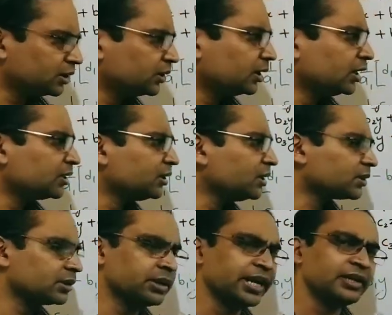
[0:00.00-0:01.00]
this
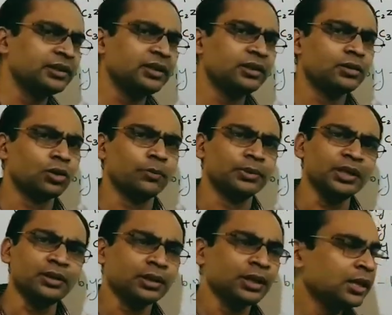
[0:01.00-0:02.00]
diagonal
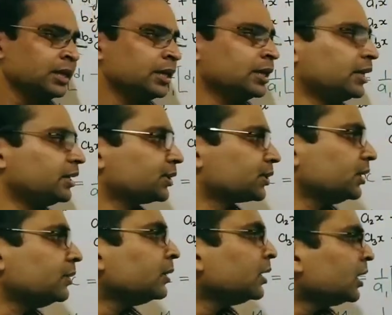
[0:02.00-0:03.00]
dominant, let us
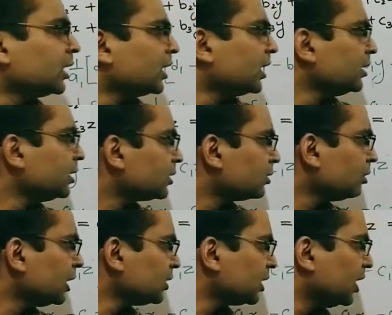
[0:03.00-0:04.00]
see. In this,
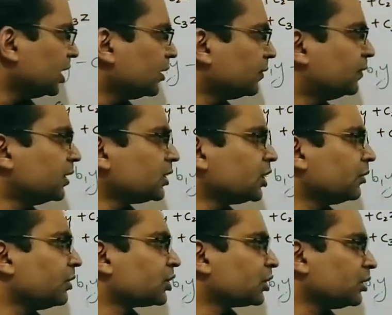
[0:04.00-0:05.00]
you can say in the first
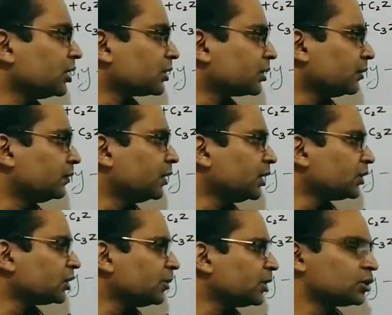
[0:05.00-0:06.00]
equation, this
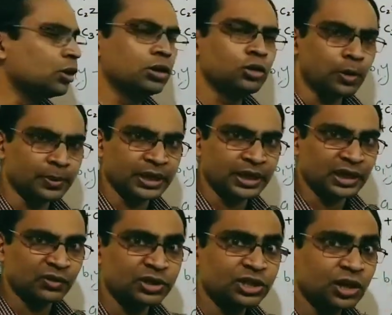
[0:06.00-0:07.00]
first term is not
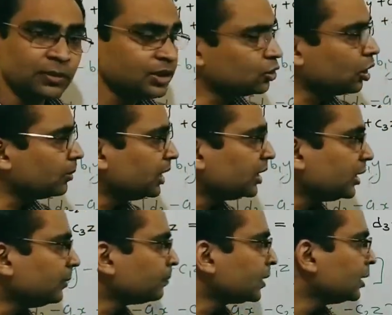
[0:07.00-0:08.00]
dominating. Which term is
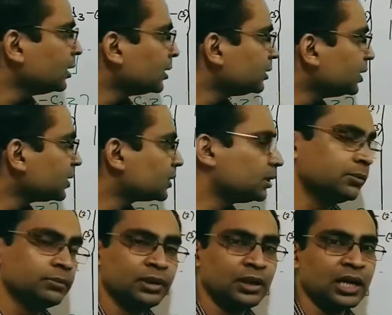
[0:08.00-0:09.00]
dominating? This
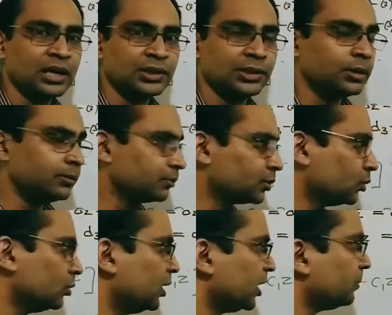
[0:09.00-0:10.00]
term, last term.
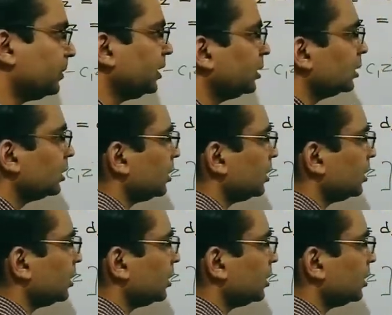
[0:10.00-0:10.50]
So let me